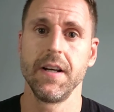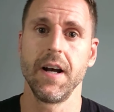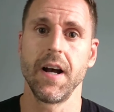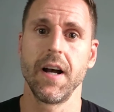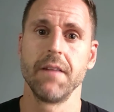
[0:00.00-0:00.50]

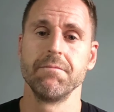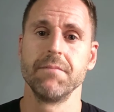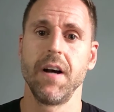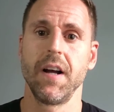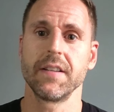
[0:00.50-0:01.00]

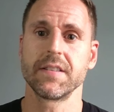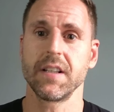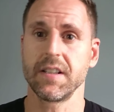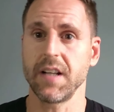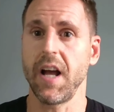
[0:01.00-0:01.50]
Um,
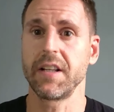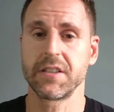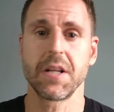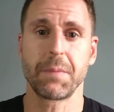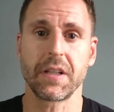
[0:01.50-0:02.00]
I
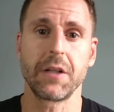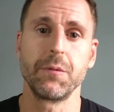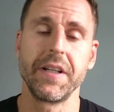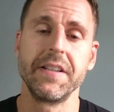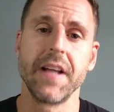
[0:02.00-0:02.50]
typically
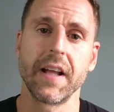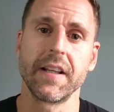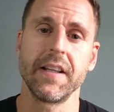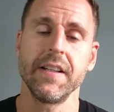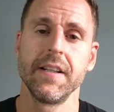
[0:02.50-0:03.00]
read
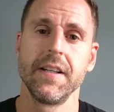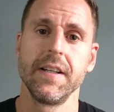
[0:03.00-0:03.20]
daily,